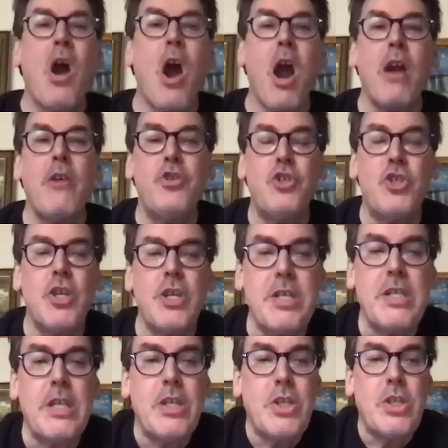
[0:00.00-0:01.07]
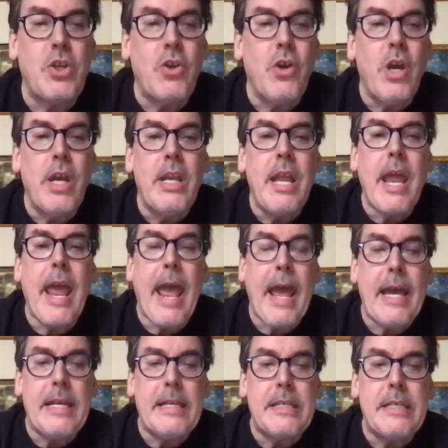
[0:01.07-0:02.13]
are just as good
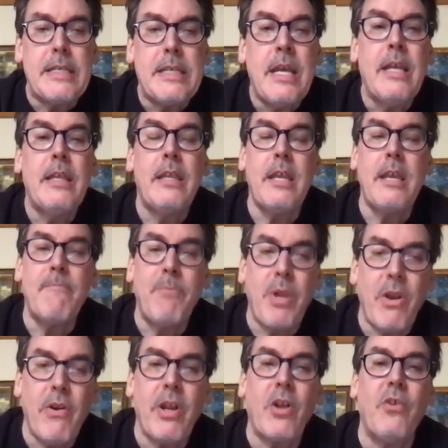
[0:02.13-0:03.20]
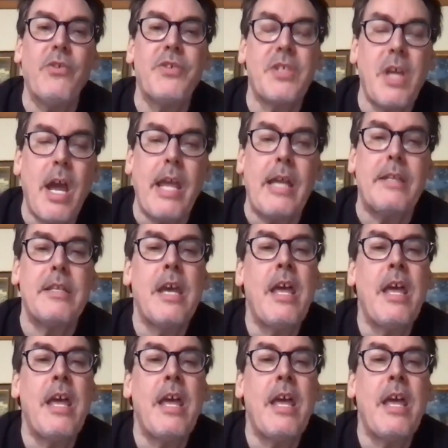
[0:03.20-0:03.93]
as the empirical science?